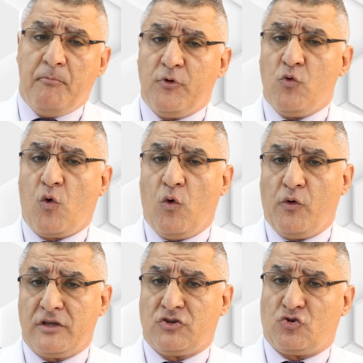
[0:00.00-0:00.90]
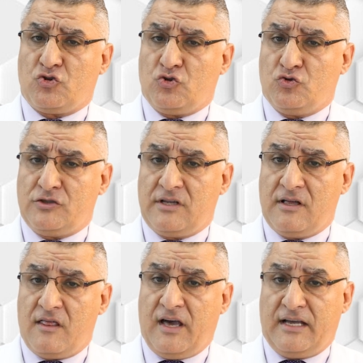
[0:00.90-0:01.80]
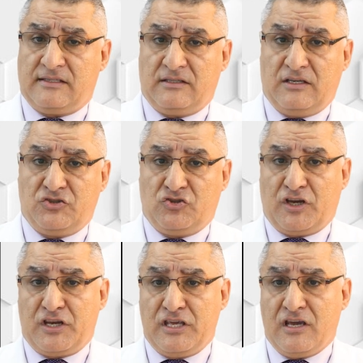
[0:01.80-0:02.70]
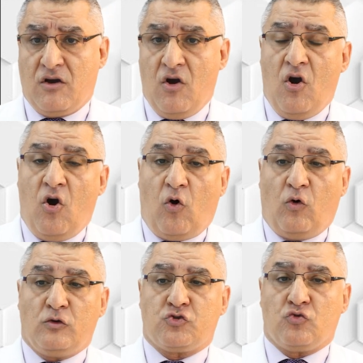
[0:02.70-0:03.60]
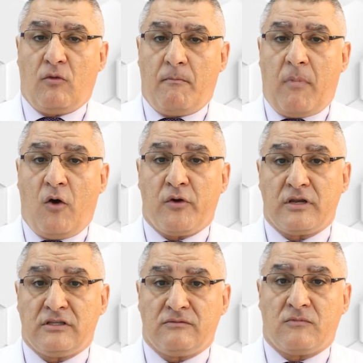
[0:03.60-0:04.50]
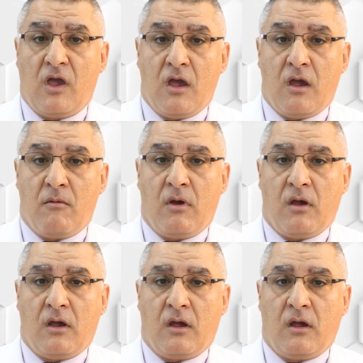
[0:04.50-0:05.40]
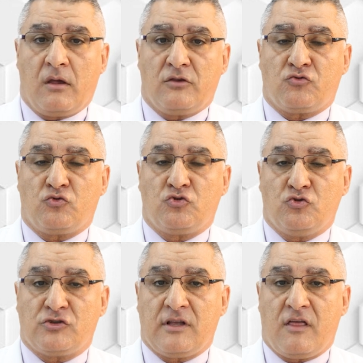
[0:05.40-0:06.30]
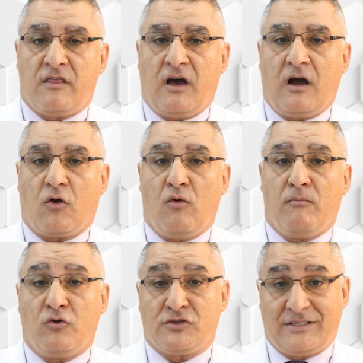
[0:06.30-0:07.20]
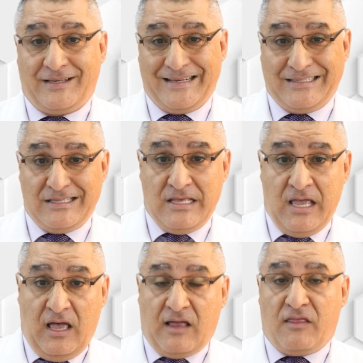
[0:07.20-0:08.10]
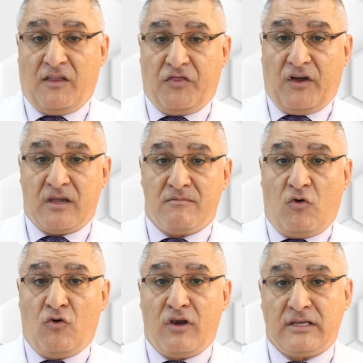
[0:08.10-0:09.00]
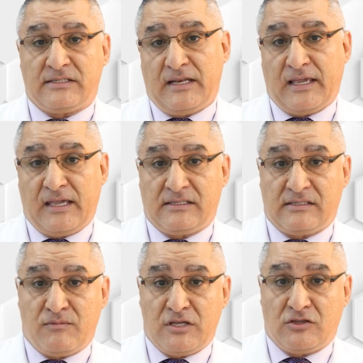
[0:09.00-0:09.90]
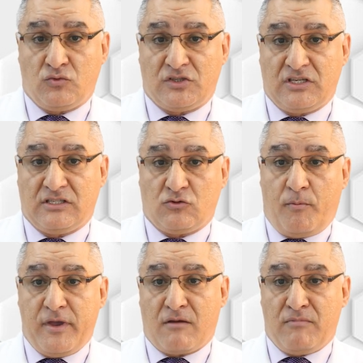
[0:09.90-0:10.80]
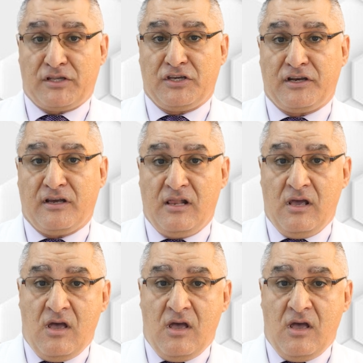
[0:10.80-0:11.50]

Pnocor introduced the acid etch technique. Also, Bowen introduced the composite resin. At that time, only silicate cement, which is opaque material,